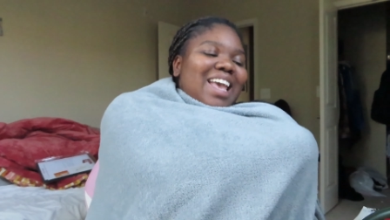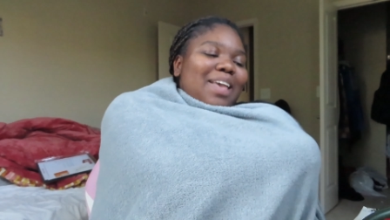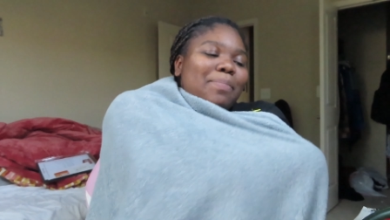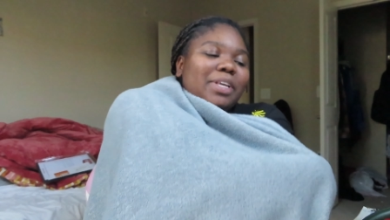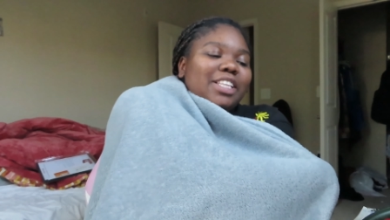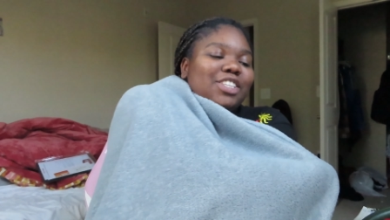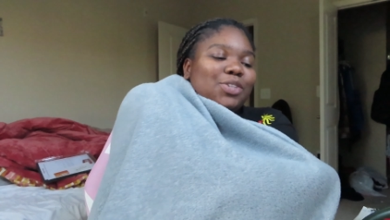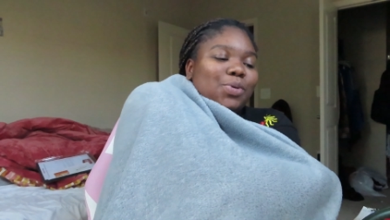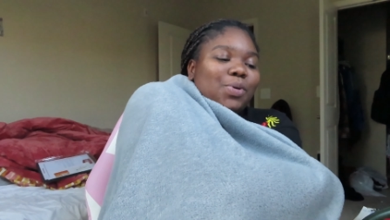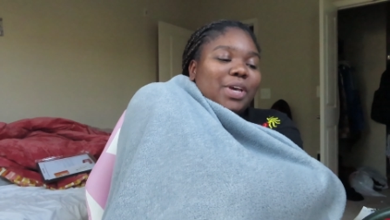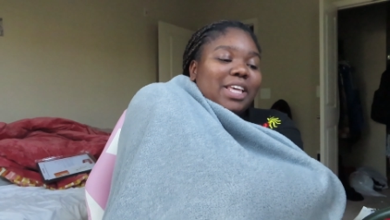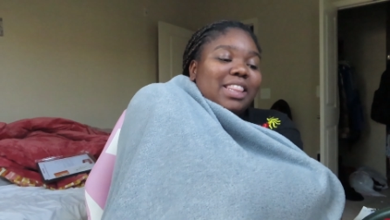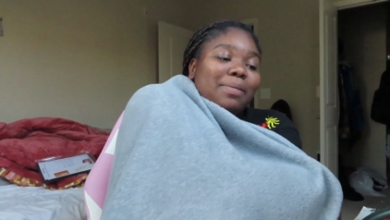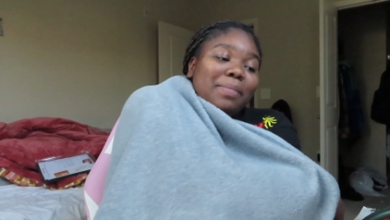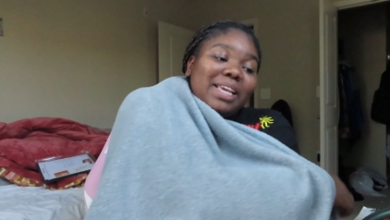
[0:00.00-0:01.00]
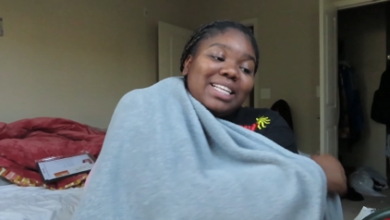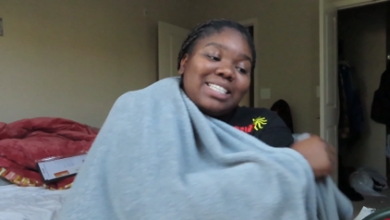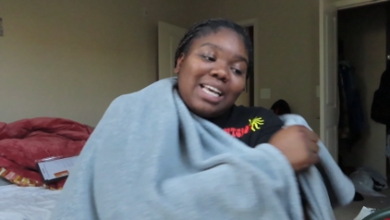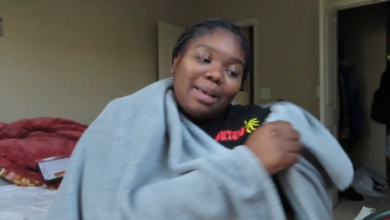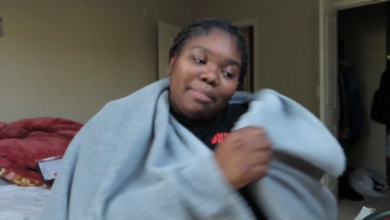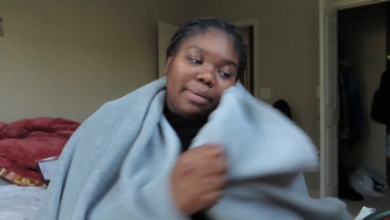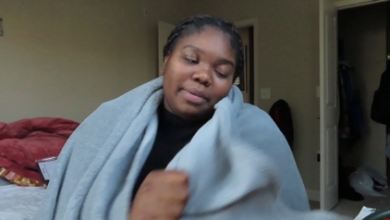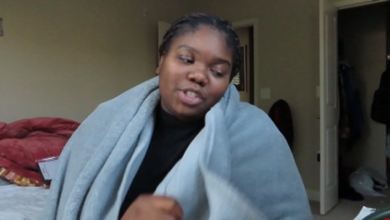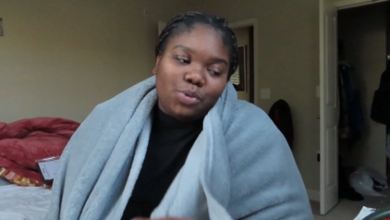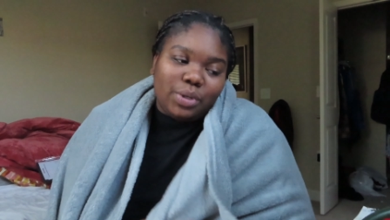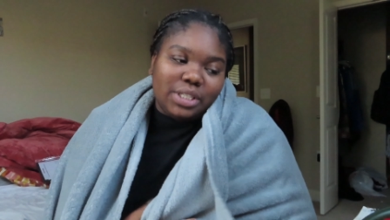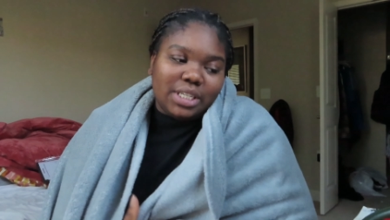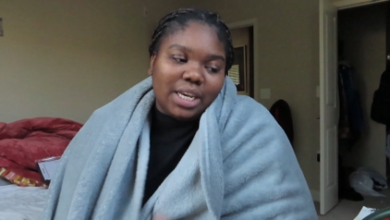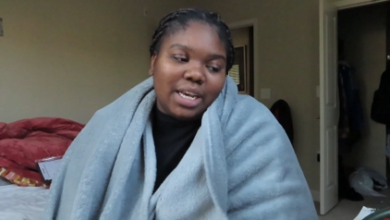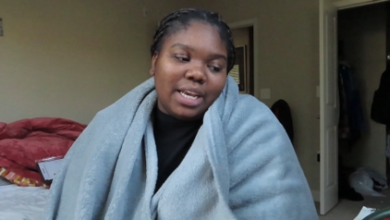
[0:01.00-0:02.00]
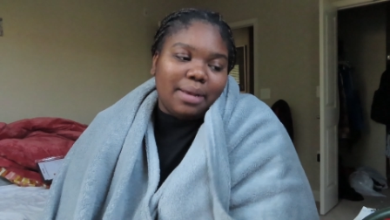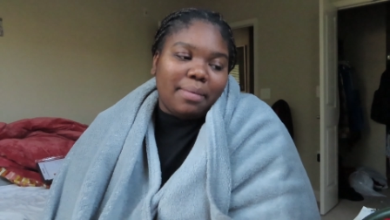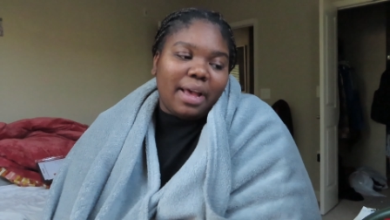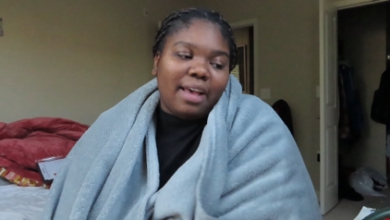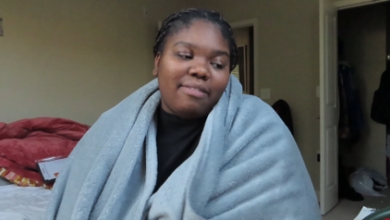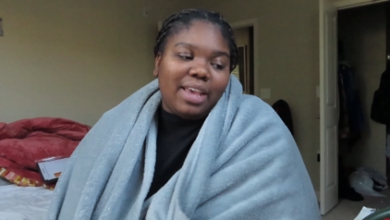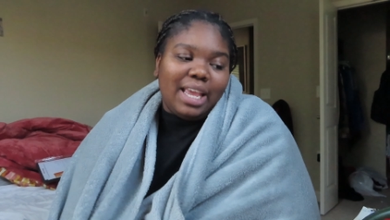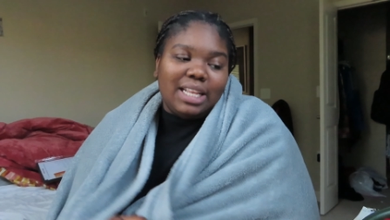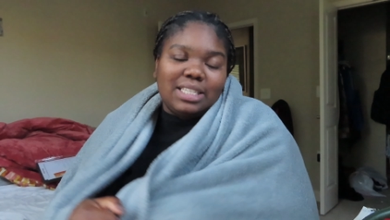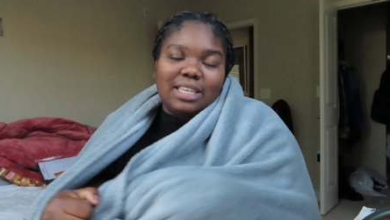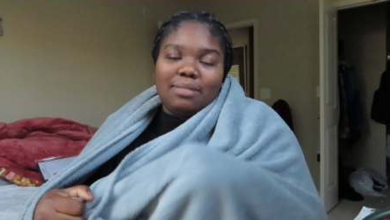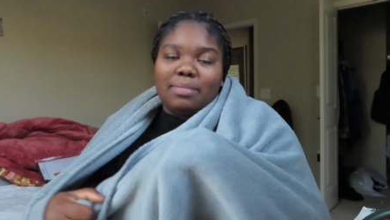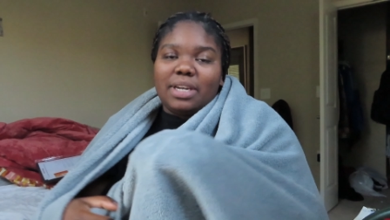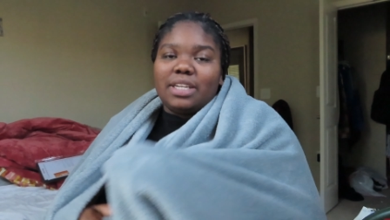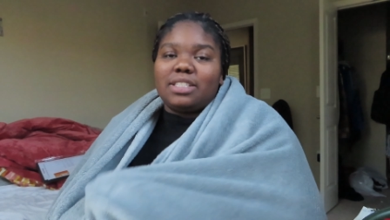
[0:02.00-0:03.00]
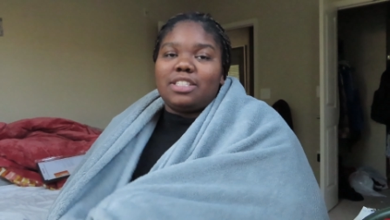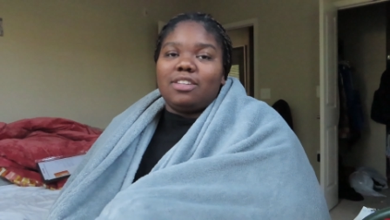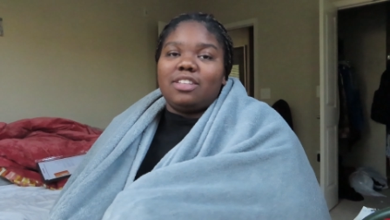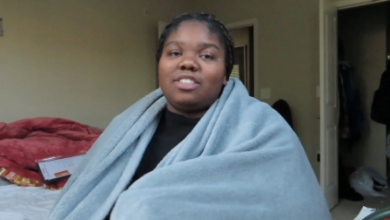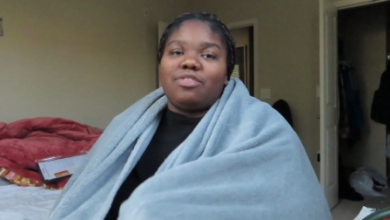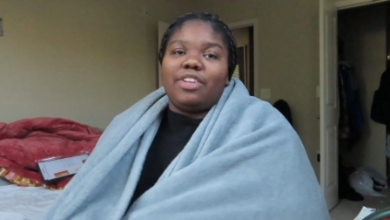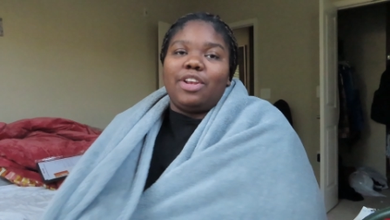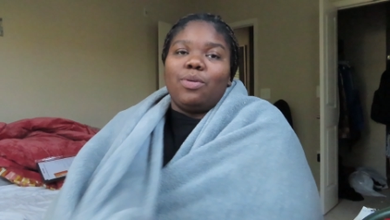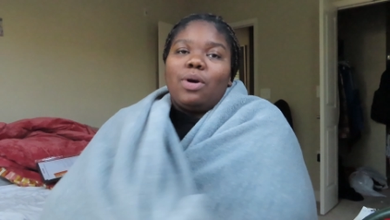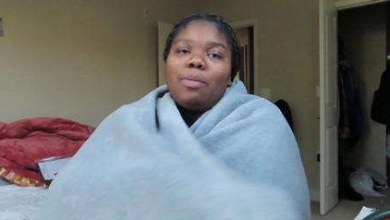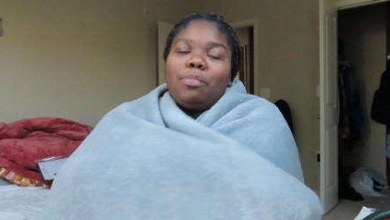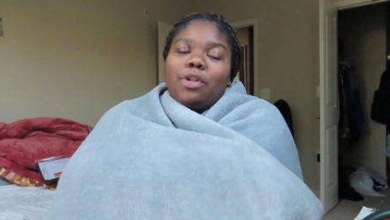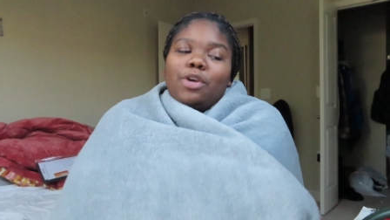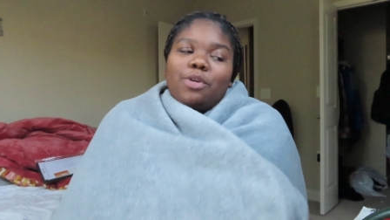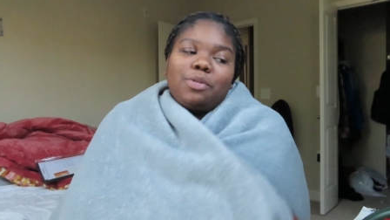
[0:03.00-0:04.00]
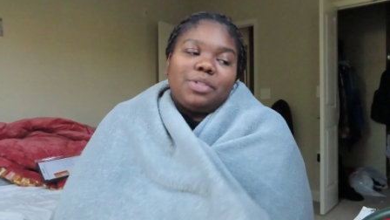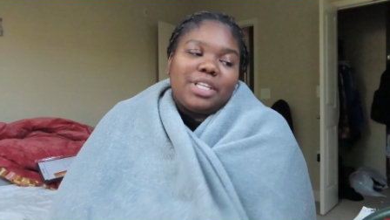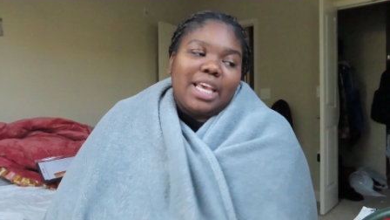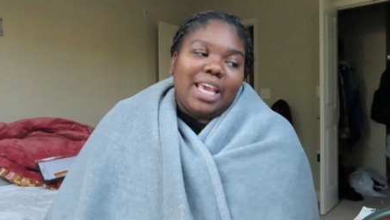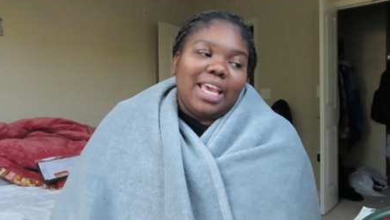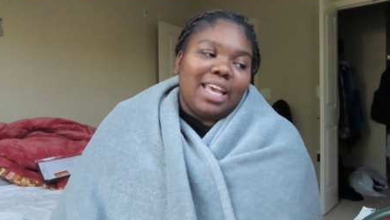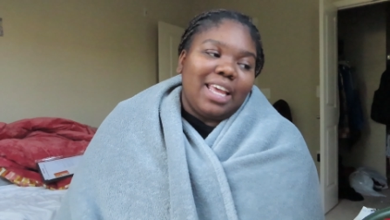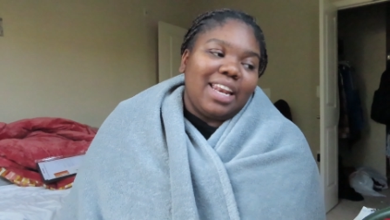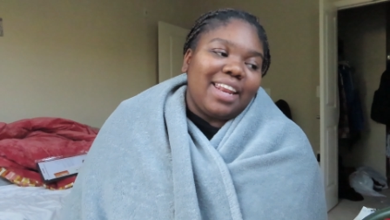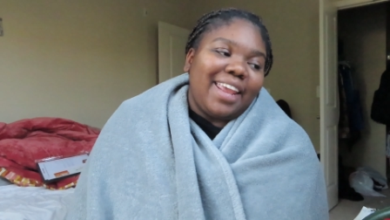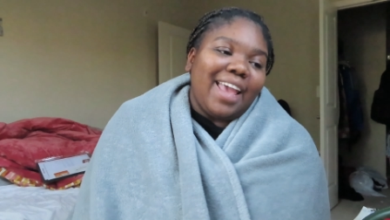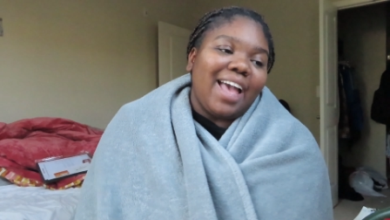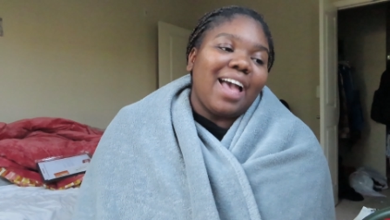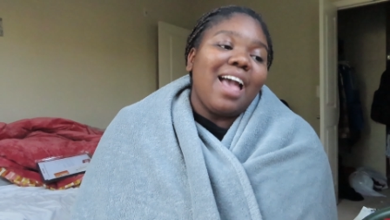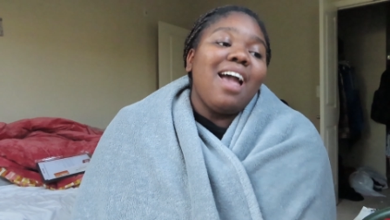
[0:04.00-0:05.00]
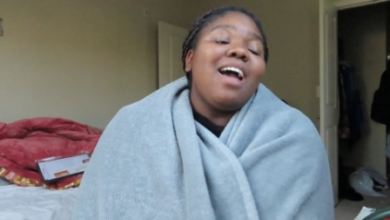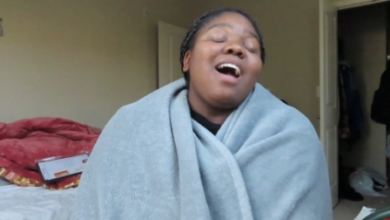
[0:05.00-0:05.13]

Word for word: in, in the meantime in between time i have 18 minutes till this video uploads and yeah